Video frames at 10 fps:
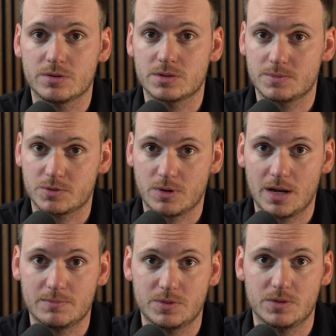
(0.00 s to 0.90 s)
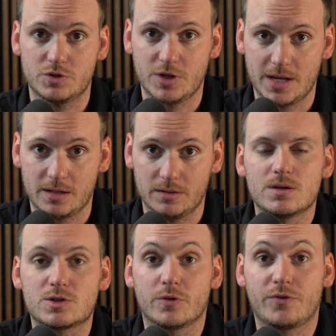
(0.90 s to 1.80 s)
subscribe to the channel.
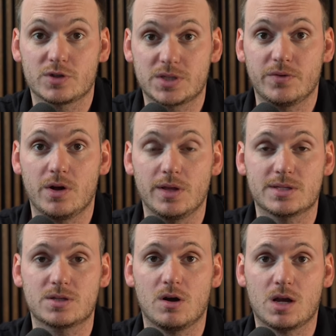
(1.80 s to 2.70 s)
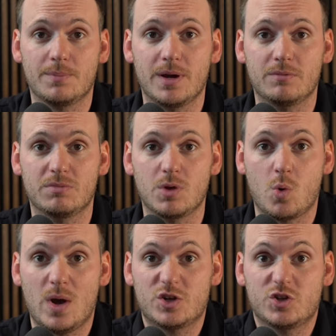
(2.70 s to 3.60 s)
So first of all, let's talk about the
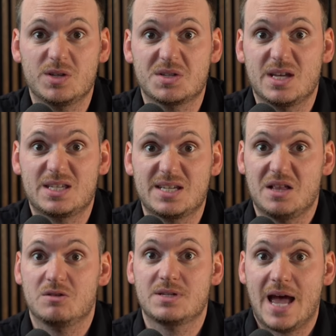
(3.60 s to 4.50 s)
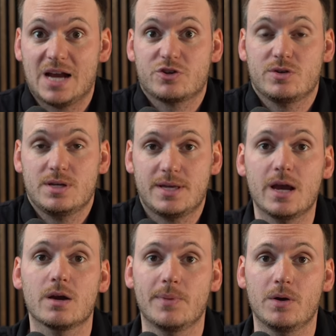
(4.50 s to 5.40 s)
questions that sellers actually
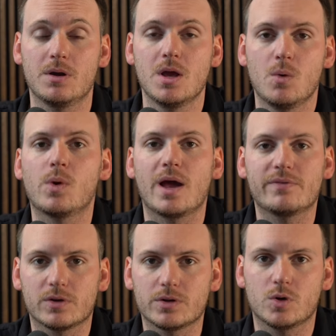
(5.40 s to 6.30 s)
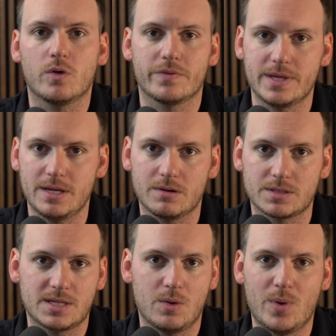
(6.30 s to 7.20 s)
care about what I've learned over the years
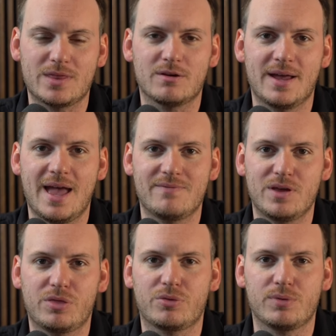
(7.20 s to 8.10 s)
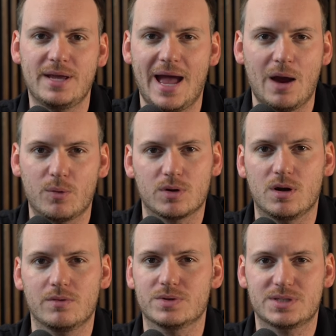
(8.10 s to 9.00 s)
is that whether I have a three hour
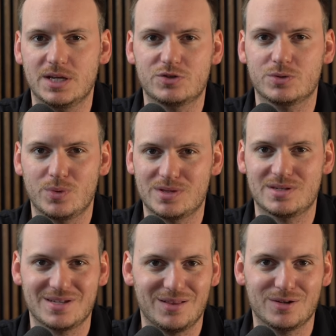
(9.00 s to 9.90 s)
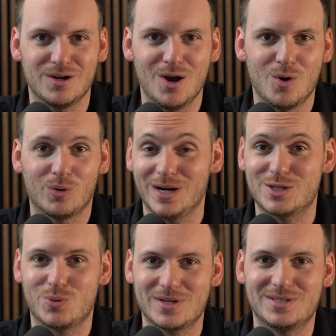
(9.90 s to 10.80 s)
conversation with a seller or a
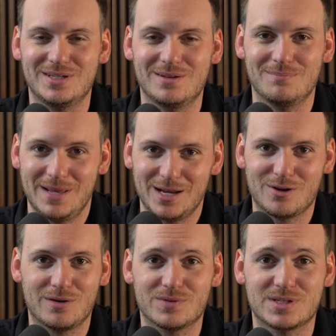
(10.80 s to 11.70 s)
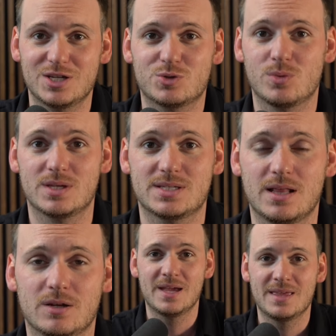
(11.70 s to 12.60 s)
20 minute conversation with a
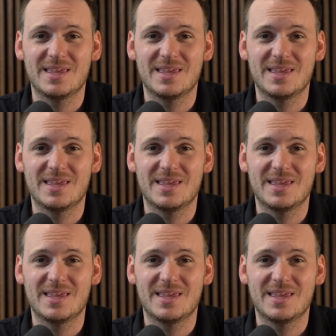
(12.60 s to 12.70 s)
seller, they